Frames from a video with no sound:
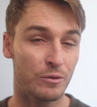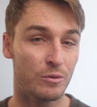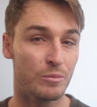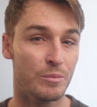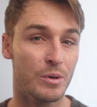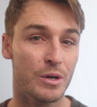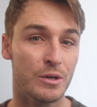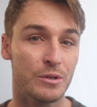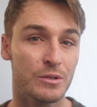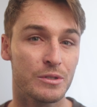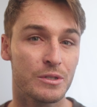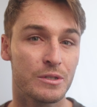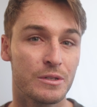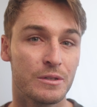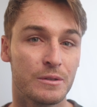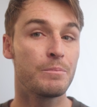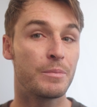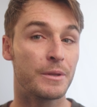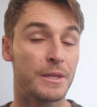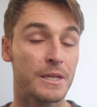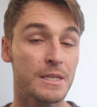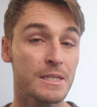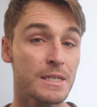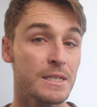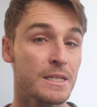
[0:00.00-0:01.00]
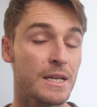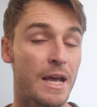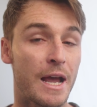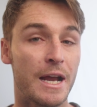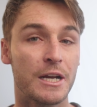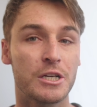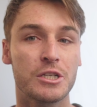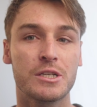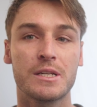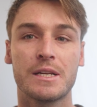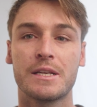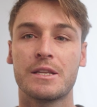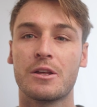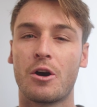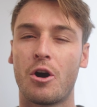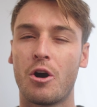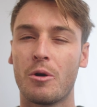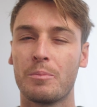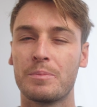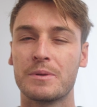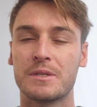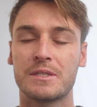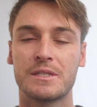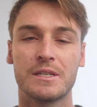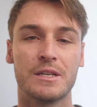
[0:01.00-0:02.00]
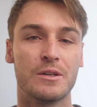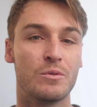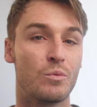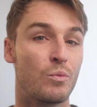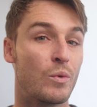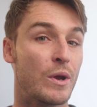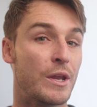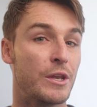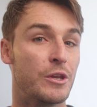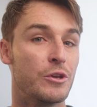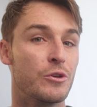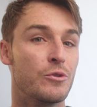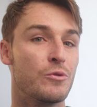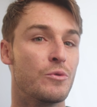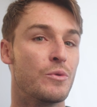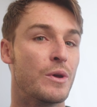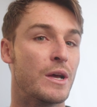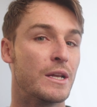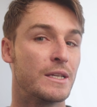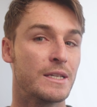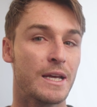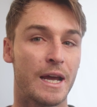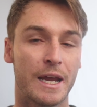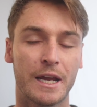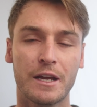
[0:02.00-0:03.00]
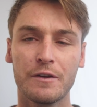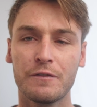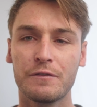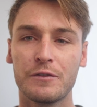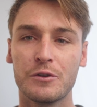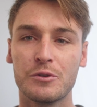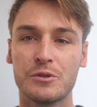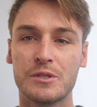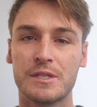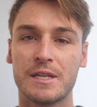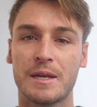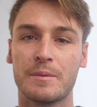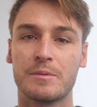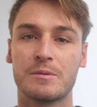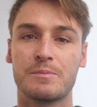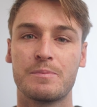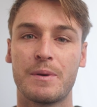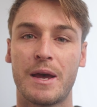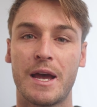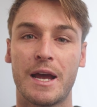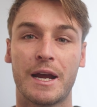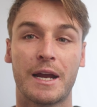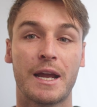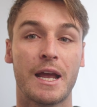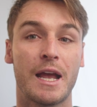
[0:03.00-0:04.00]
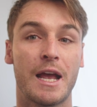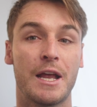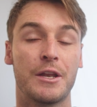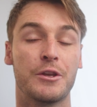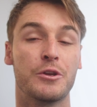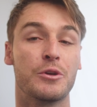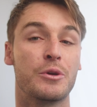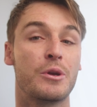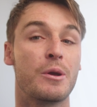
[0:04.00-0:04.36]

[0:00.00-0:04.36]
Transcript: almost. But this is actually the opposite when you take a few steps back and you